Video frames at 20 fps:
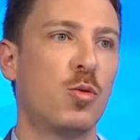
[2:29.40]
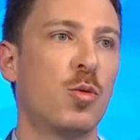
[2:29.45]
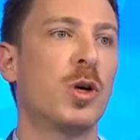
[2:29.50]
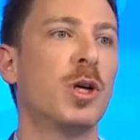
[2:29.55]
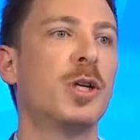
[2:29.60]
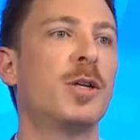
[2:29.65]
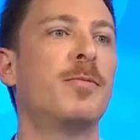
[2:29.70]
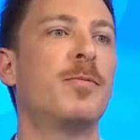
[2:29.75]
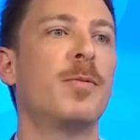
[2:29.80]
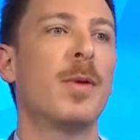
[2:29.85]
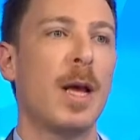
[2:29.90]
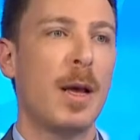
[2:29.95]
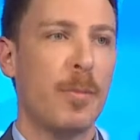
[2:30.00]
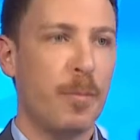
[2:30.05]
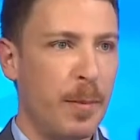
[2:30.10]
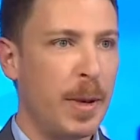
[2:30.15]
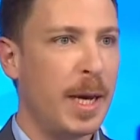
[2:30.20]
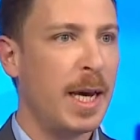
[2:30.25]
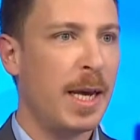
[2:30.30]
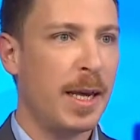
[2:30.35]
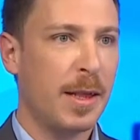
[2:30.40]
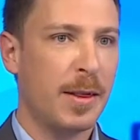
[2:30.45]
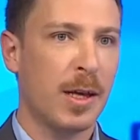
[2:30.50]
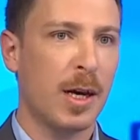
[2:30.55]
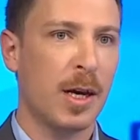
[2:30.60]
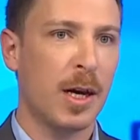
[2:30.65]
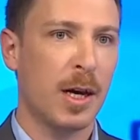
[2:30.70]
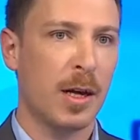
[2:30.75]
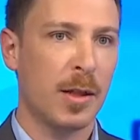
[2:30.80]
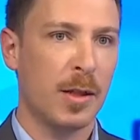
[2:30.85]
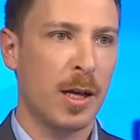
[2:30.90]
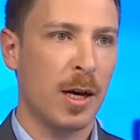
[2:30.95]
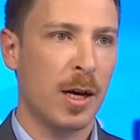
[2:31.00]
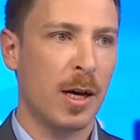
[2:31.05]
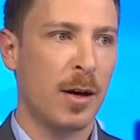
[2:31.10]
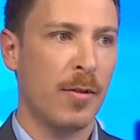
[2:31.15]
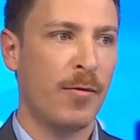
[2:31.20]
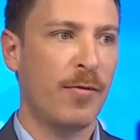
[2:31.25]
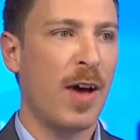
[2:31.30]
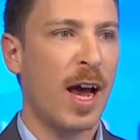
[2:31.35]
would be
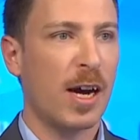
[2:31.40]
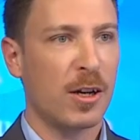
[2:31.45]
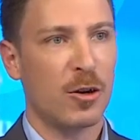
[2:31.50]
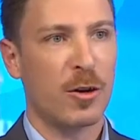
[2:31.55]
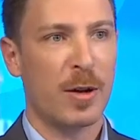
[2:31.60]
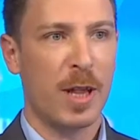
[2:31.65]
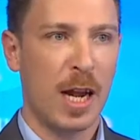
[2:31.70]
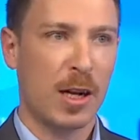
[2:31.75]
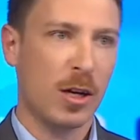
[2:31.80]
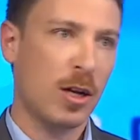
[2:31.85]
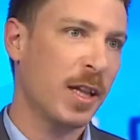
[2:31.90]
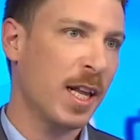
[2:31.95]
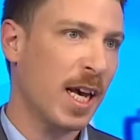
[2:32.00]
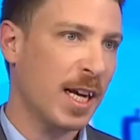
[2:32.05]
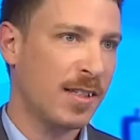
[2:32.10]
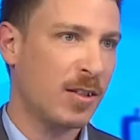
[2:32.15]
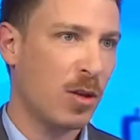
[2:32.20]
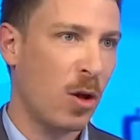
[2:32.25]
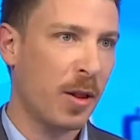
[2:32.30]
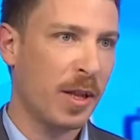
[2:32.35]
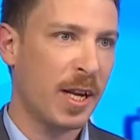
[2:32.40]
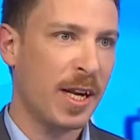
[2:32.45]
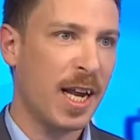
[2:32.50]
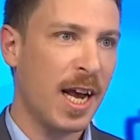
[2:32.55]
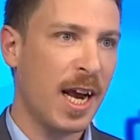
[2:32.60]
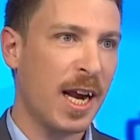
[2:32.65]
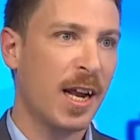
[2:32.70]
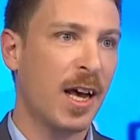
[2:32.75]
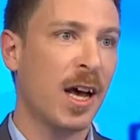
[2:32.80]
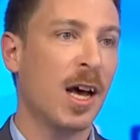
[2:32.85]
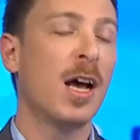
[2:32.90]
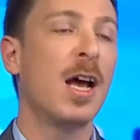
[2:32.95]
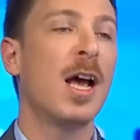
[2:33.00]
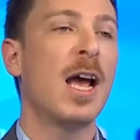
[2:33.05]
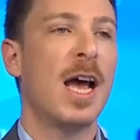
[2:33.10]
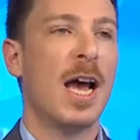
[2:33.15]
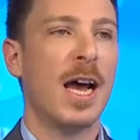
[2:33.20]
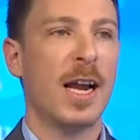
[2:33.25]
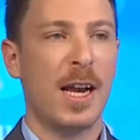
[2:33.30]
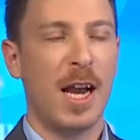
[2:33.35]
the factor that collects all the data
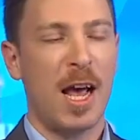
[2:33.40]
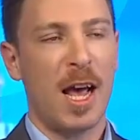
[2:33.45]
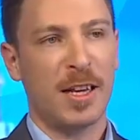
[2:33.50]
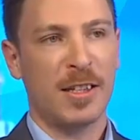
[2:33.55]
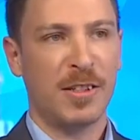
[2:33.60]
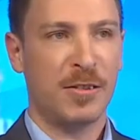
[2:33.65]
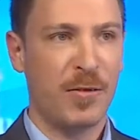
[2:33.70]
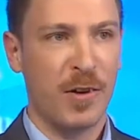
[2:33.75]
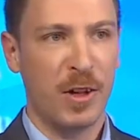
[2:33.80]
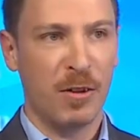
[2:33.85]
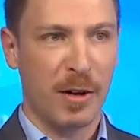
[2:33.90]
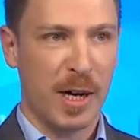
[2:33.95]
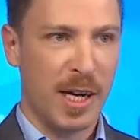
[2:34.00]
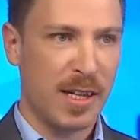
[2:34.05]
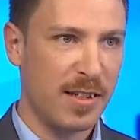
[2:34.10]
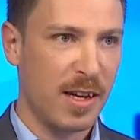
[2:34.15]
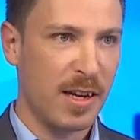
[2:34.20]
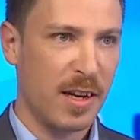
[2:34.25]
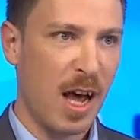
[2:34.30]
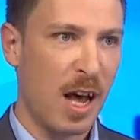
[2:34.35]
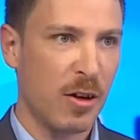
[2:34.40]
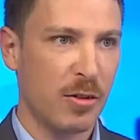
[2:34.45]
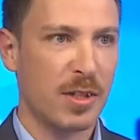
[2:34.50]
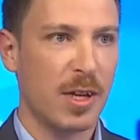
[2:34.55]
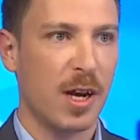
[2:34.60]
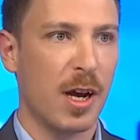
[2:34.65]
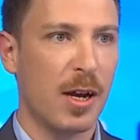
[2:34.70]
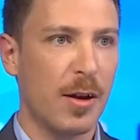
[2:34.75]
and exfiltrates it outside.